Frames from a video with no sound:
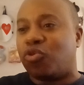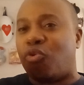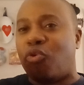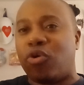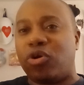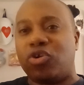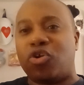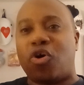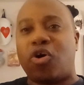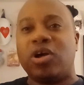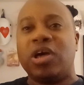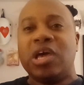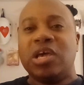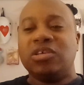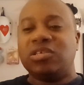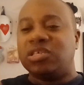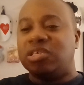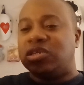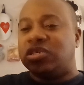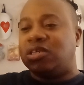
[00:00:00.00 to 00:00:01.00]
going on.
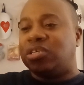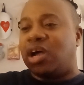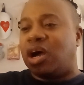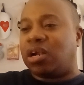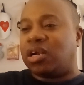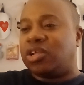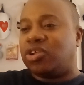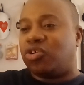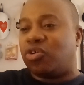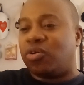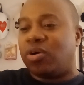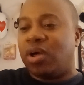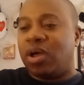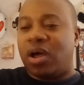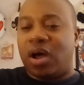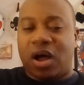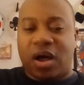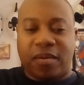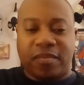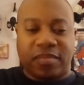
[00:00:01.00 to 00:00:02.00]
She's this young little
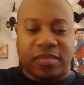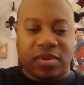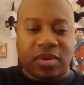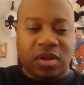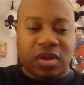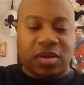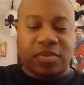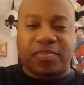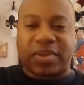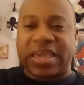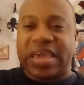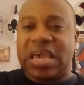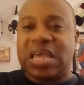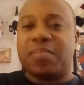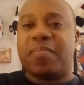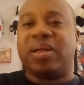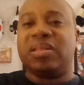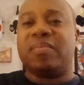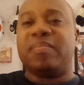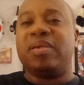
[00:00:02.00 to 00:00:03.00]

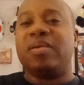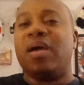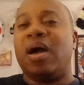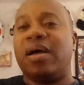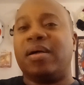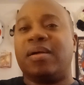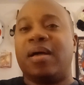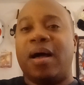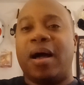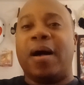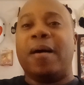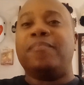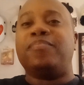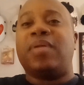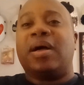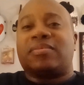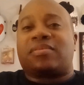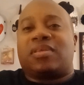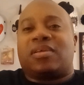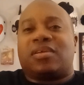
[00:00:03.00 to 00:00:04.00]
kid about to be
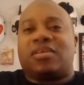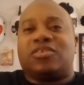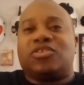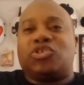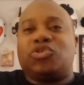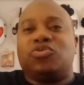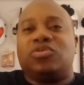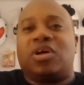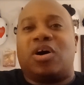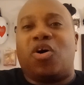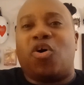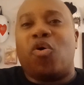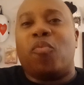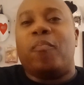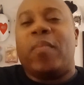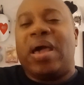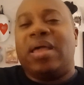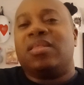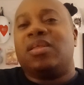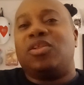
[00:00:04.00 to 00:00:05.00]
abducted into the whole
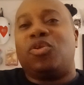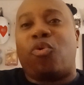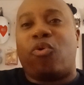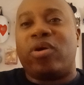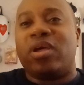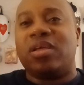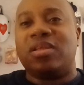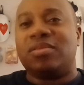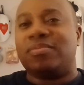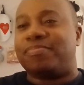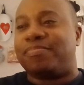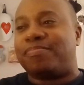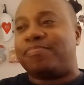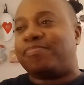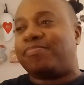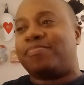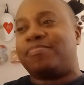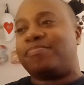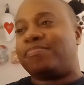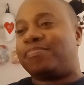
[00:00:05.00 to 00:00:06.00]
Mandalorian
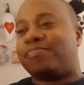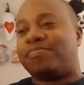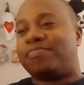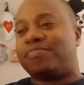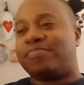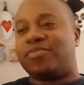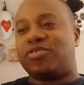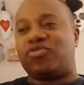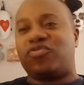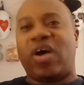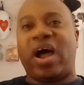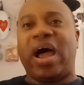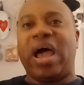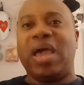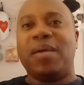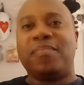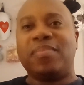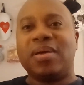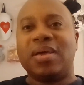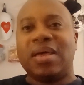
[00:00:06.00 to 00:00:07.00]

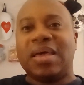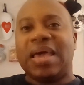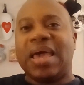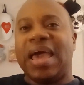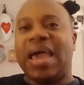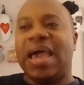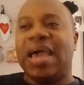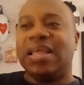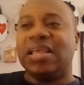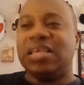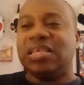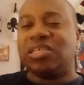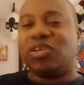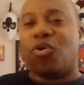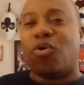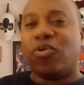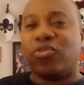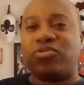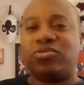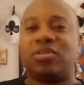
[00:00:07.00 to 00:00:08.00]
tribe. And he's
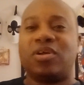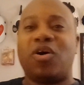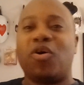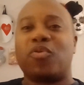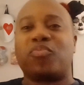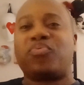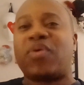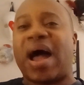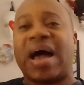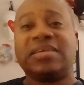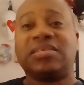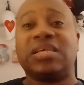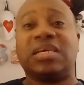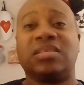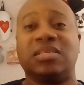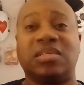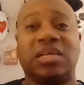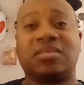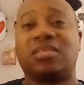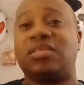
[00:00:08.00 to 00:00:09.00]
going through the whole
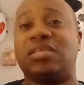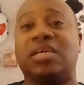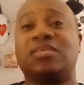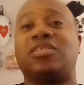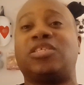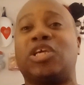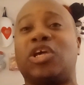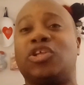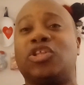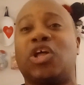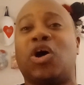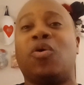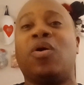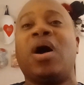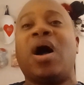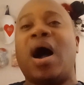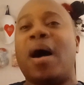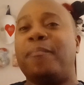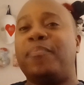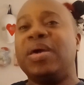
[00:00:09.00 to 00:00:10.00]
process. And next thing you know,
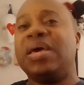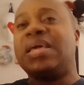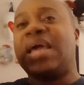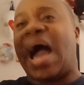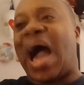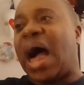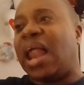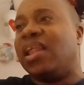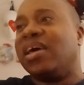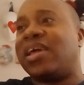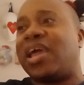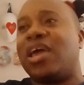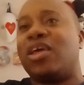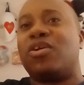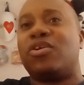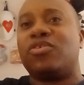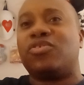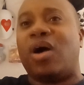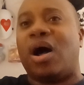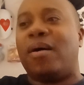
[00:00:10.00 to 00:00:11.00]
a big
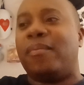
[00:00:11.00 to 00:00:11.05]
alligator